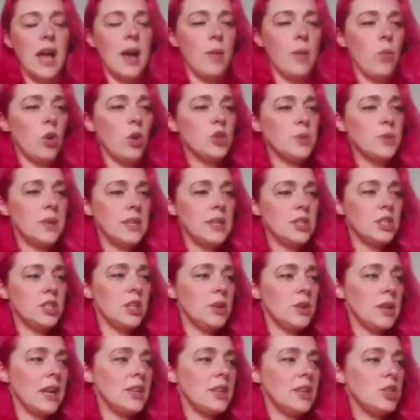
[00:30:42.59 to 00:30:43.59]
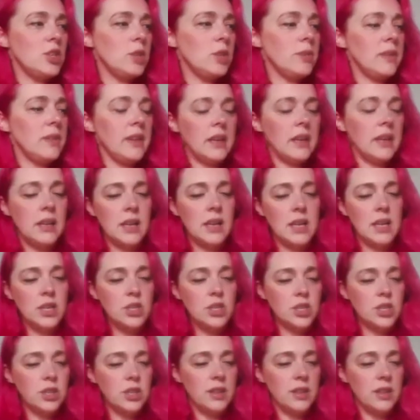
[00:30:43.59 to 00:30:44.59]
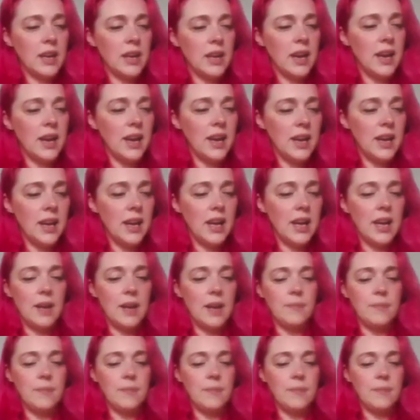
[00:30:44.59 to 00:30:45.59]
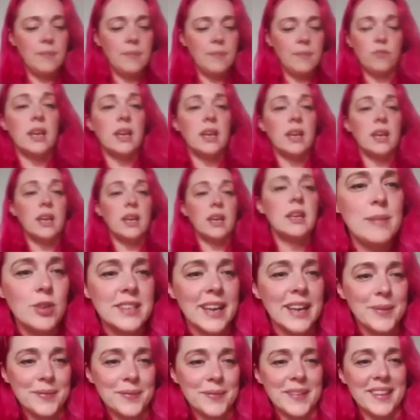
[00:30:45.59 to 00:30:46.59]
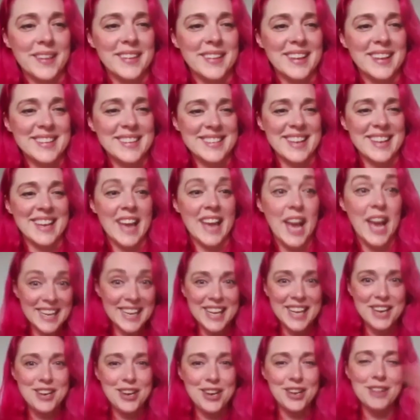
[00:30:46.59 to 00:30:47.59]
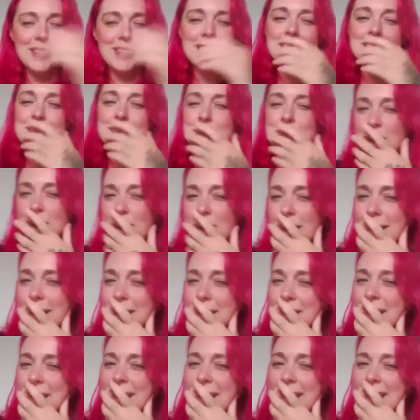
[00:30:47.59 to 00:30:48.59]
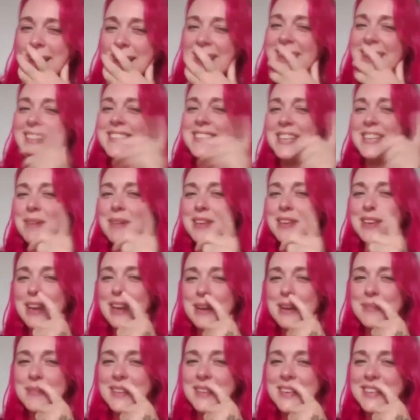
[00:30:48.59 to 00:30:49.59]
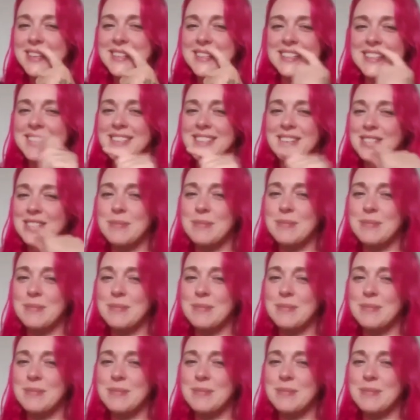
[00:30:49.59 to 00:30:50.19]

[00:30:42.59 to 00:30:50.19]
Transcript: What do we need to do? Can I do a bit of English? Do that? Right, can I have a V-Bucks now? And that's like a daily occurrence. I'm like, oh, okay. I see where you're going with this.